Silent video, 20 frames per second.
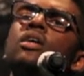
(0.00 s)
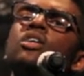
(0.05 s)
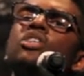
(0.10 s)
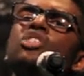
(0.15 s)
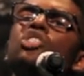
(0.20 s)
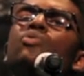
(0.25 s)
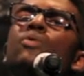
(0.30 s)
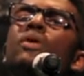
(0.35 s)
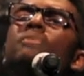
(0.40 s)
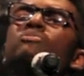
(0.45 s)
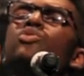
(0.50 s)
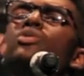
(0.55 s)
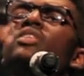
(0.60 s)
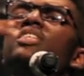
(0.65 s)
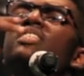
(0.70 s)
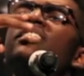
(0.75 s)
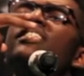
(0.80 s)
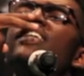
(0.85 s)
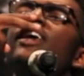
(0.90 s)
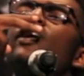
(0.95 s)
swims with
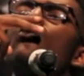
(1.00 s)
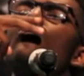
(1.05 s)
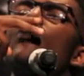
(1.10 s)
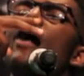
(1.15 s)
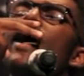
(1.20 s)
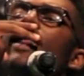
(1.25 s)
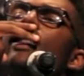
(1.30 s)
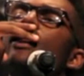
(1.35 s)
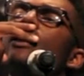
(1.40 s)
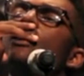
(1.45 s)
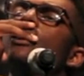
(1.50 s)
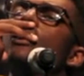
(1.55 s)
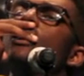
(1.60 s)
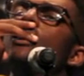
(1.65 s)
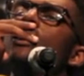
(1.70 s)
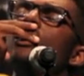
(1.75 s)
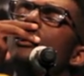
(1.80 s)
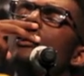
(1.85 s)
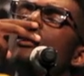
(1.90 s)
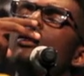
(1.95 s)
a cigarette.
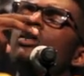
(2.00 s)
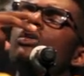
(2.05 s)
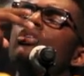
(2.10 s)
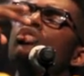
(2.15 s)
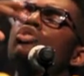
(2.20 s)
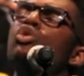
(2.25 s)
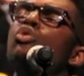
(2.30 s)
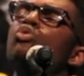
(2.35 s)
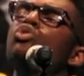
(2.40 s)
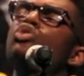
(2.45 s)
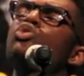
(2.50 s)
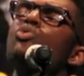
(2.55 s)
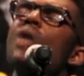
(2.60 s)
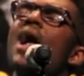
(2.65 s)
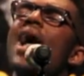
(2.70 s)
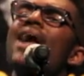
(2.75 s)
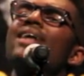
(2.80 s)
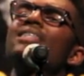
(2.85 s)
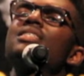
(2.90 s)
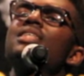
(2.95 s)
Two
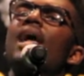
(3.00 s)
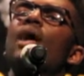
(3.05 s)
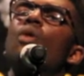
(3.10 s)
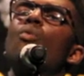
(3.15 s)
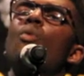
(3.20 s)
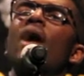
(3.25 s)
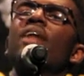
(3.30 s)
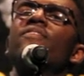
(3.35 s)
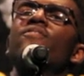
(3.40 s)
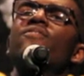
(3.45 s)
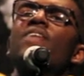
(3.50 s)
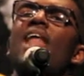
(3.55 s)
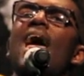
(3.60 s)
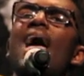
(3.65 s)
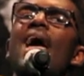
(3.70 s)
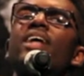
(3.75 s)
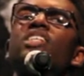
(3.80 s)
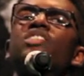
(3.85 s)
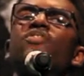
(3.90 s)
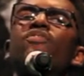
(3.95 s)
drags like white
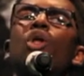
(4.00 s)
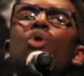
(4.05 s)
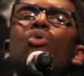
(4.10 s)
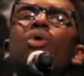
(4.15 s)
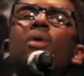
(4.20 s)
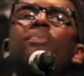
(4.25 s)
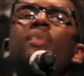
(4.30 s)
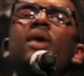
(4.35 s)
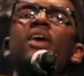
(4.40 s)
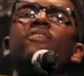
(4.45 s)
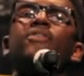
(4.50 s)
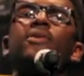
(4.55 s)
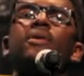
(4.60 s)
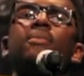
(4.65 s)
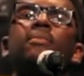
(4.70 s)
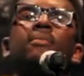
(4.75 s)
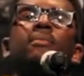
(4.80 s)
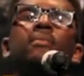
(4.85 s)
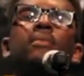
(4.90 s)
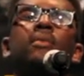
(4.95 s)
flags float above
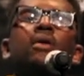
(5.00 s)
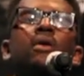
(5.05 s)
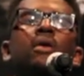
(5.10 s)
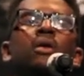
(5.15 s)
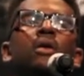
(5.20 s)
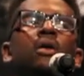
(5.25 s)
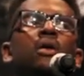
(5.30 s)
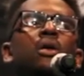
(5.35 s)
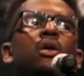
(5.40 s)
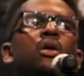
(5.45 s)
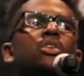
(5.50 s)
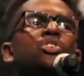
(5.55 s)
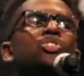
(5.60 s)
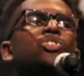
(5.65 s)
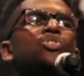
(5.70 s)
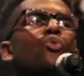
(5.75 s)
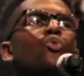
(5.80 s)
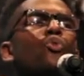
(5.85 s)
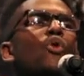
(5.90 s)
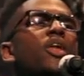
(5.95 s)
him,
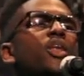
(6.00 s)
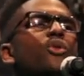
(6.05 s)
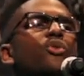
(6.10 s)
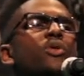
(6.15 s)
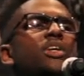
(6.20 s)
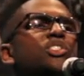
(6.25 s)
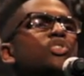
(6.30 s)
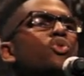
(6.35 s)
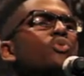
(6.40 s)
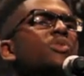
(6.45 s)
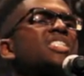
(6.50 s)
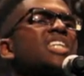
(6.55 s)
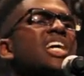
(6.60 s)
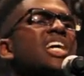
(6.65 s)
surrendering to his